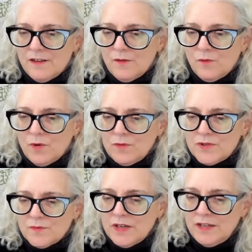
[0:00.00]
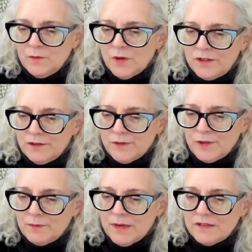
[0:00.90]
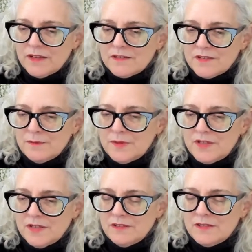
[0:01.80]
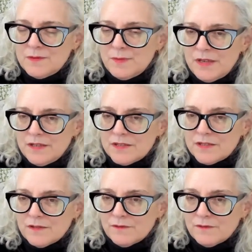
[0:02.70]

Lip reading: What was really wonderful about exhibiting this piece